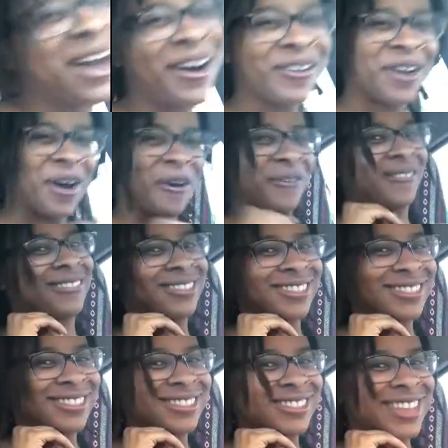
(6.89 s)
Hold on.
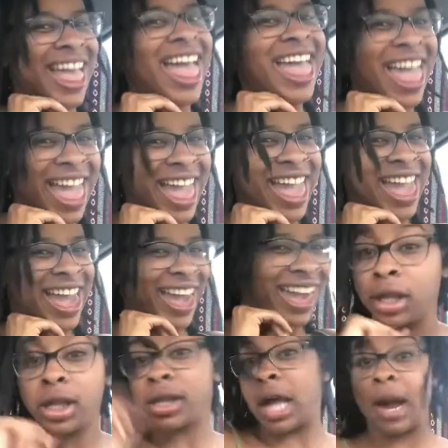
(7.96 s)

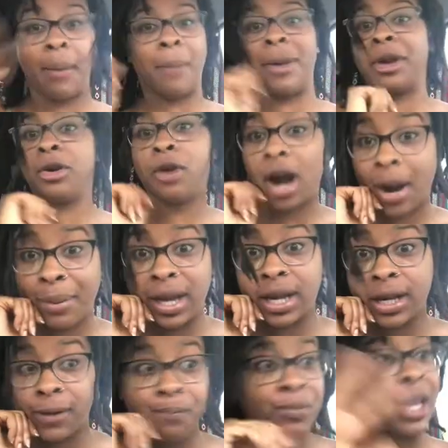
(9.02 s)
Let's talk about my new car,
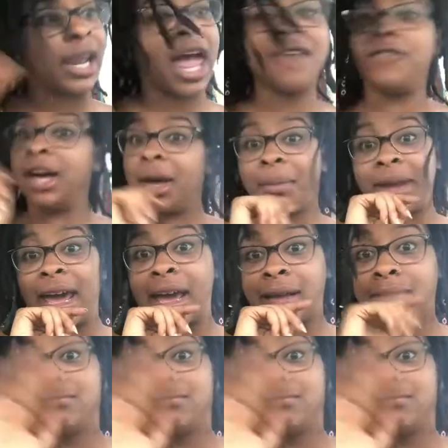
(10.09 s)
bitch. Life update.